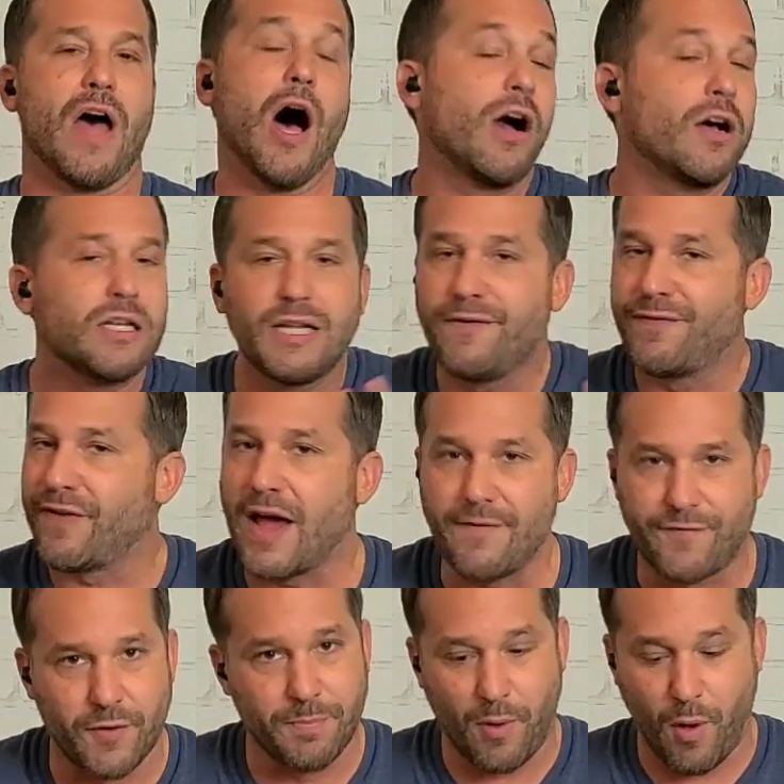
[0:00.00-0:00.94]
ugly
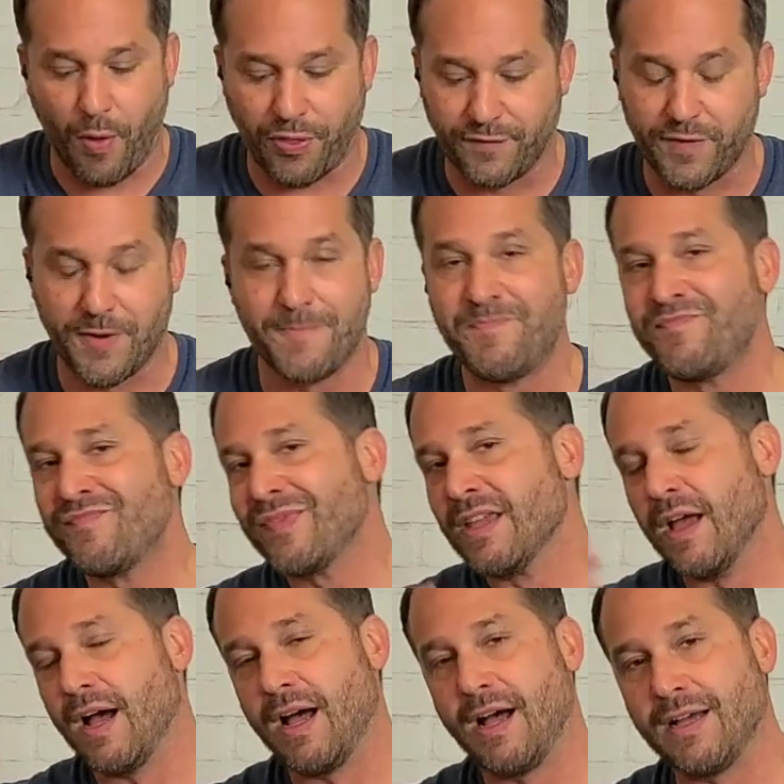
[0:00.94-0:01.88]
fight for both of them.
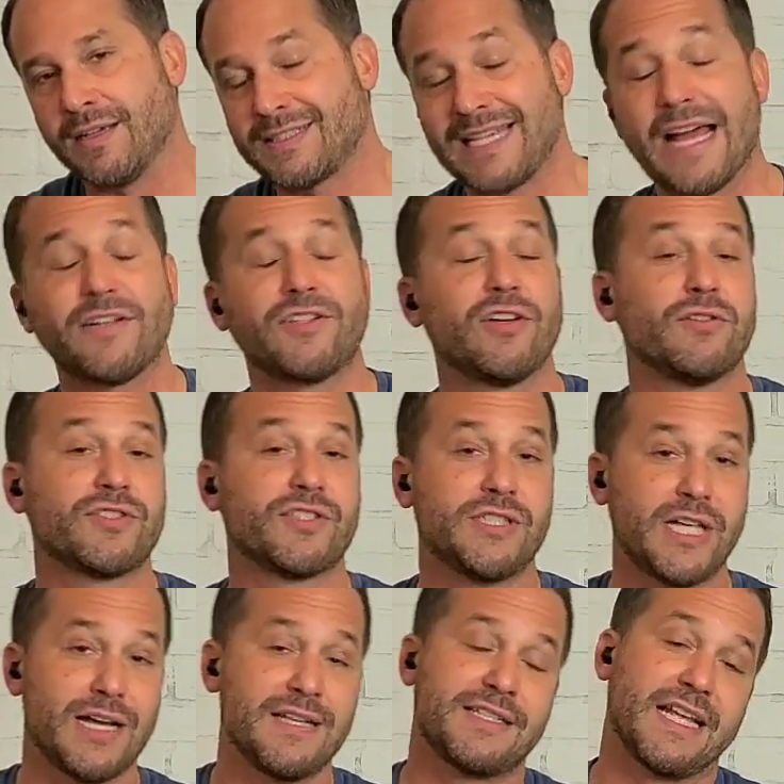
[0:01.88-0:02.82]
Santos
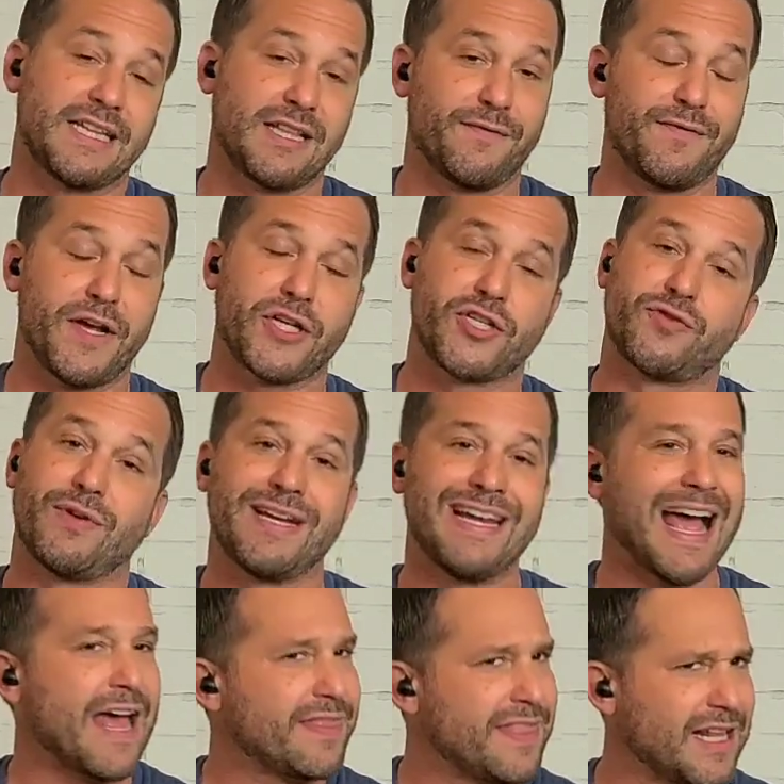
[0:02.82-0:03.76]
does get the
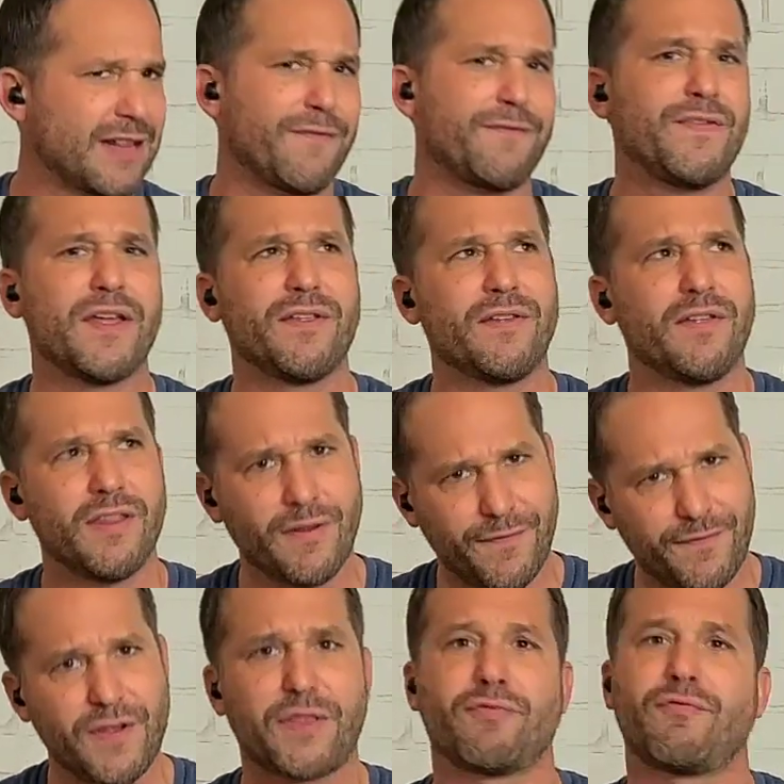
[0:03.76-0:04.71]
victory. I think in the
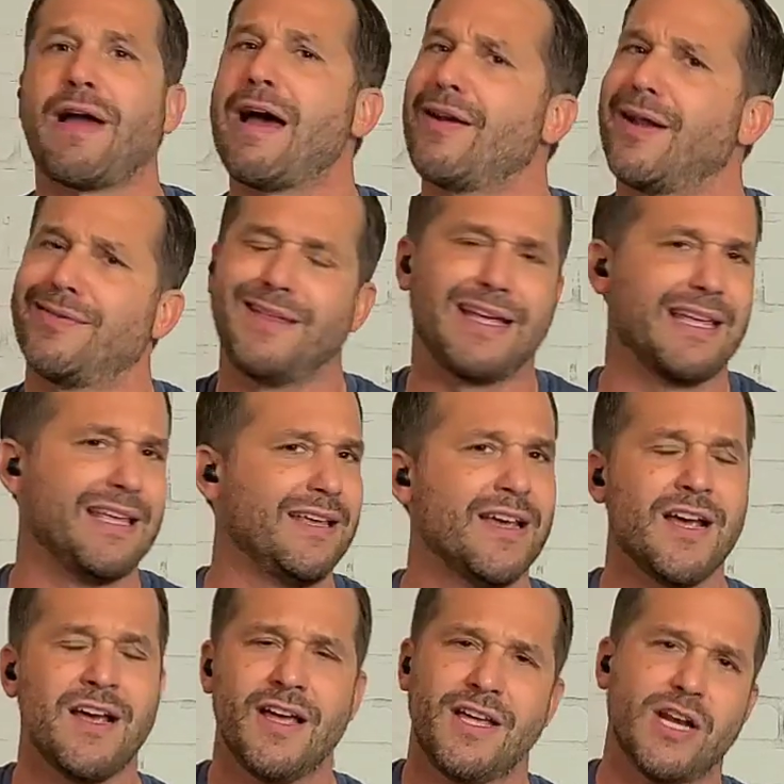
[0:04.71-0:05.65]
fifth round, I think he
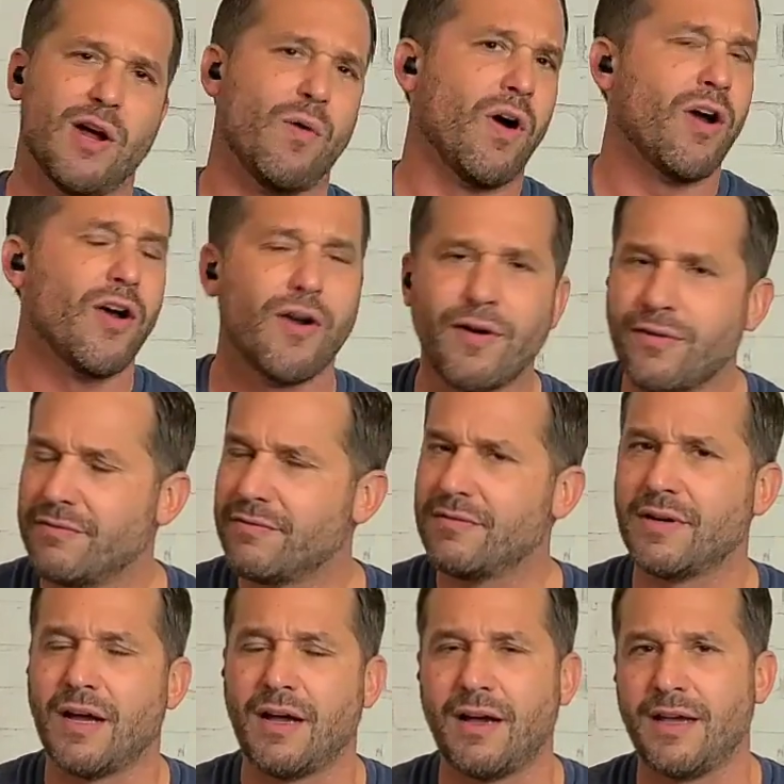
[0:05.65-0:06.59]
hurt.
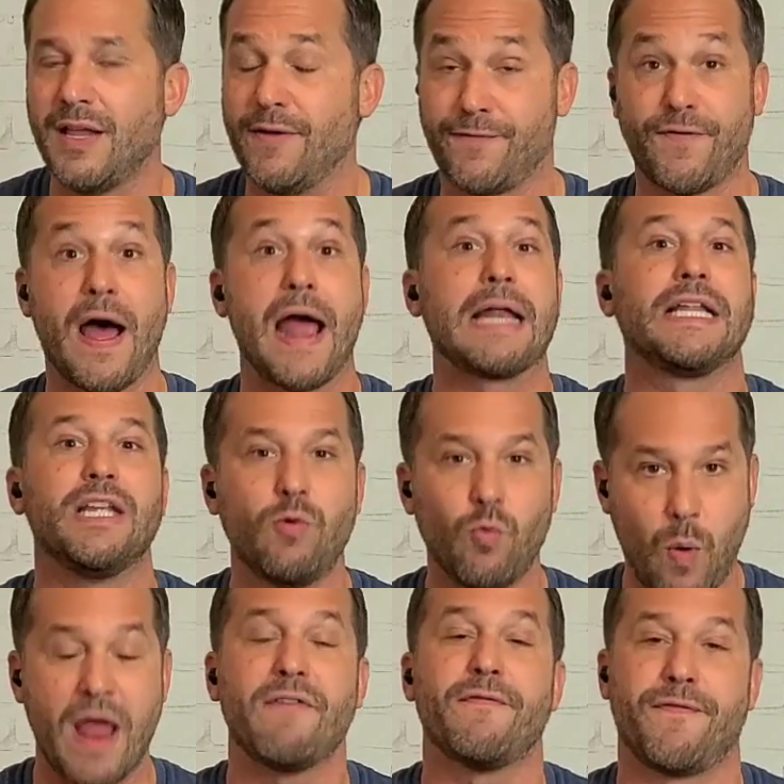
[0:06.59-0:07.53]
He finally
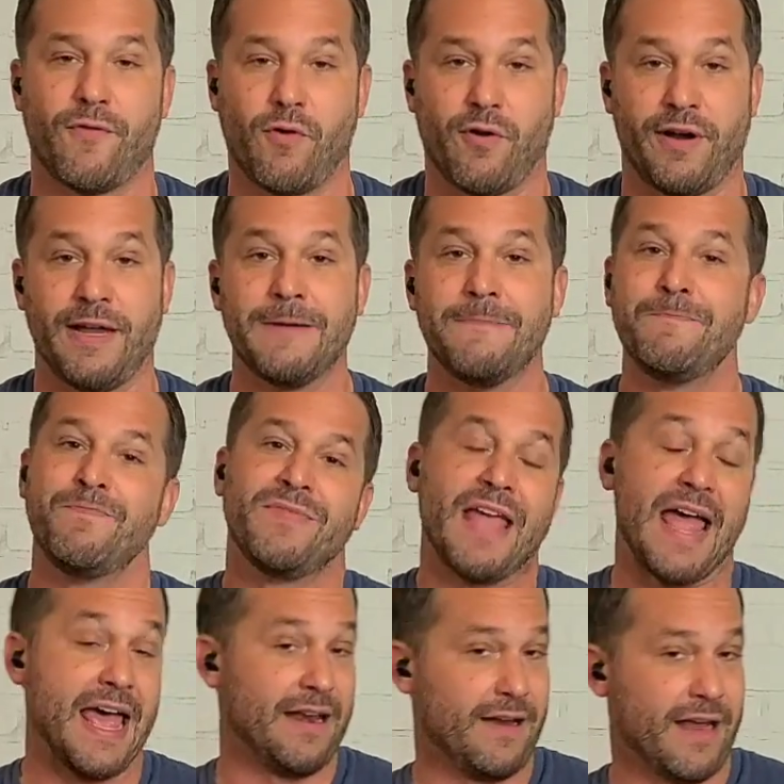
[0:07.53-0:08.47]
went for it
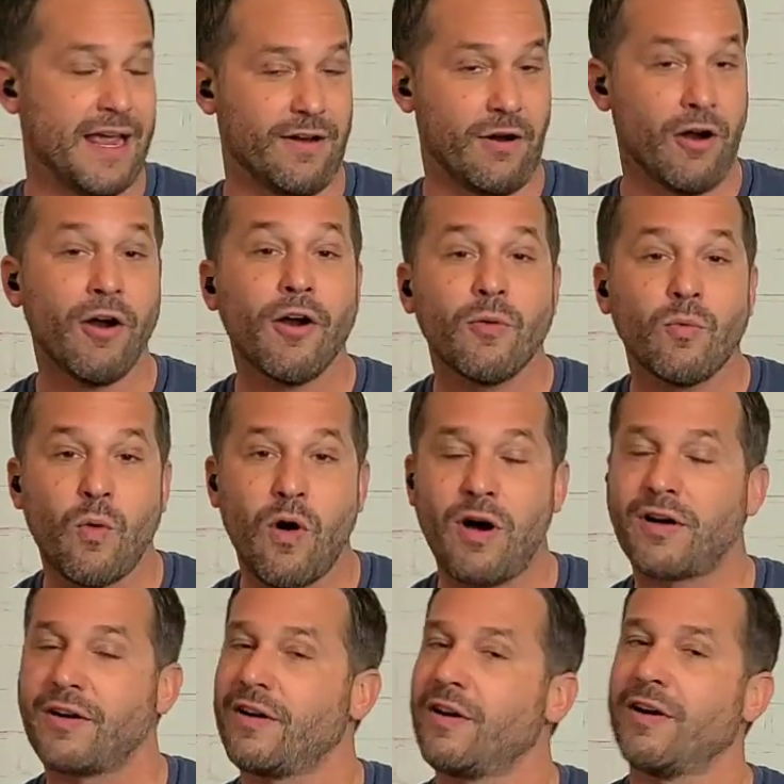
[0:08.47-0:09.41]
and hurt
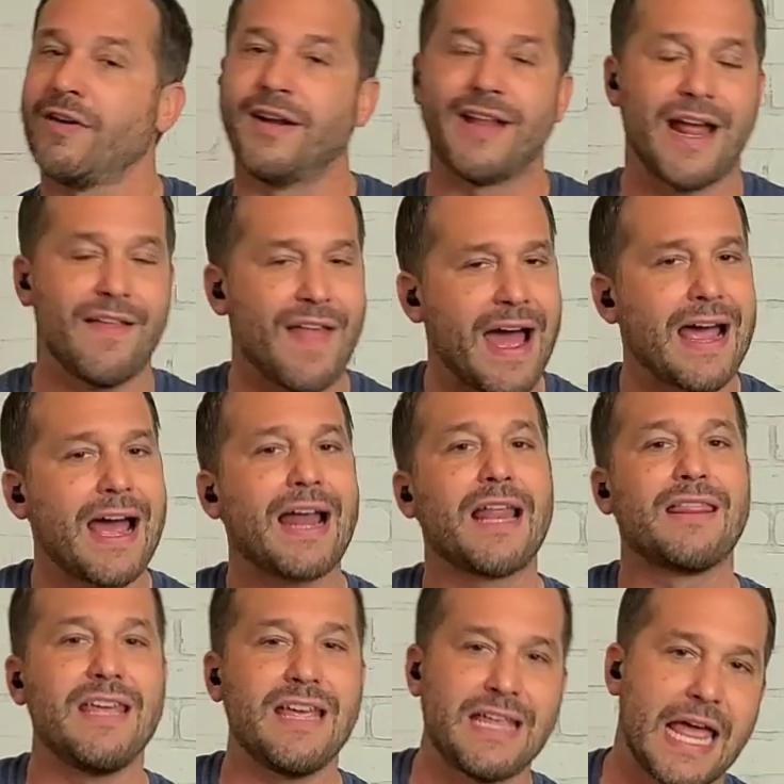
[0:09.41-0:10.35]
Walker, and that kind
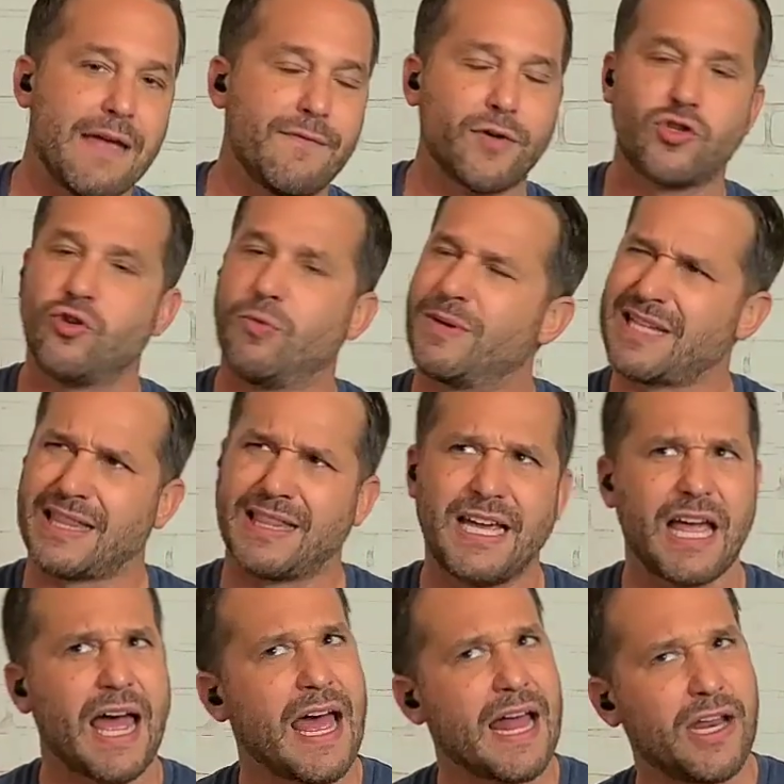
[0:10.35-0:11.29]
of thing gave it to him because I
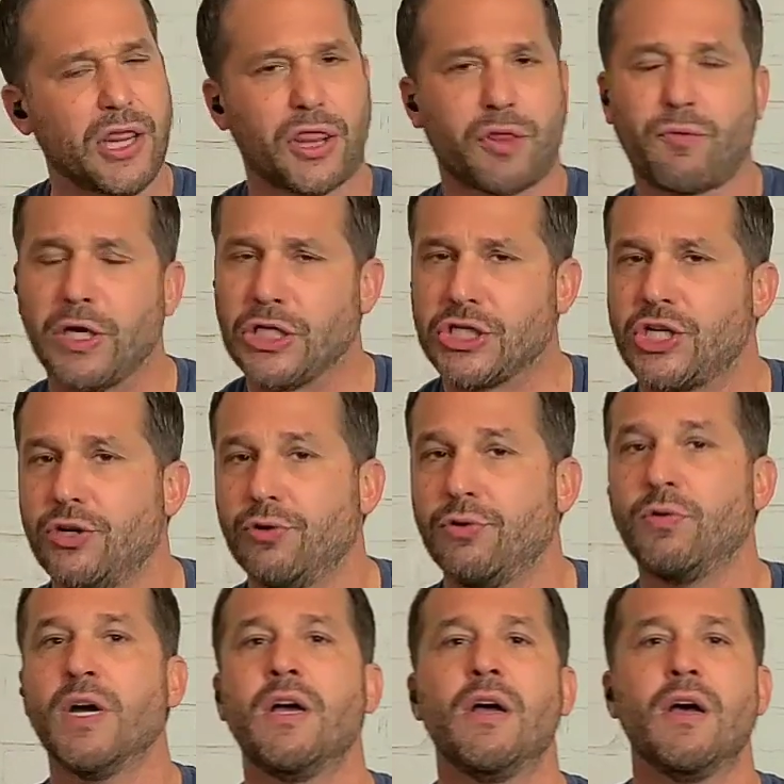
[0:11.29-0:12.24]
think I had it
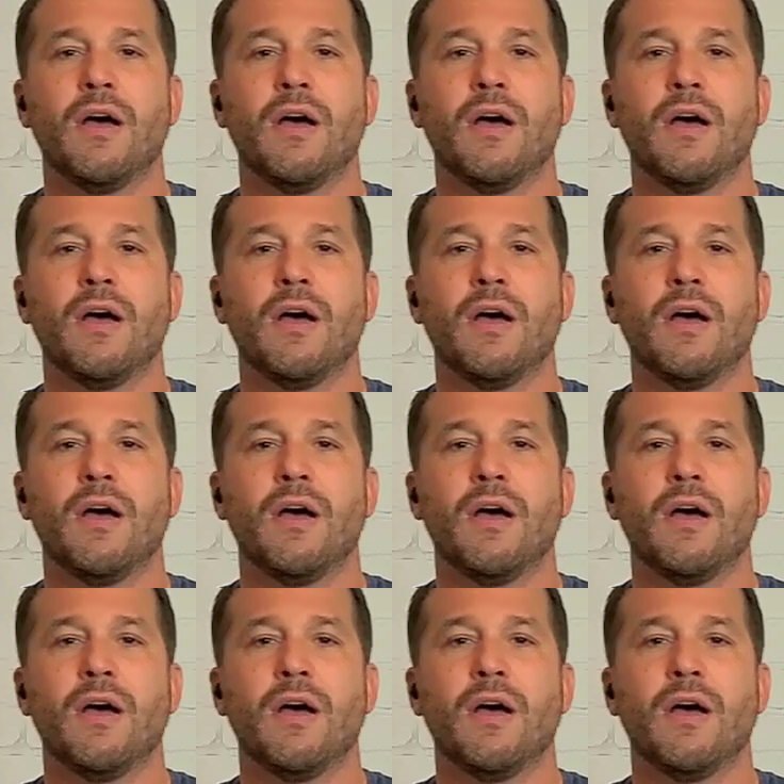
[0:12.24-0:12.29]
3-2.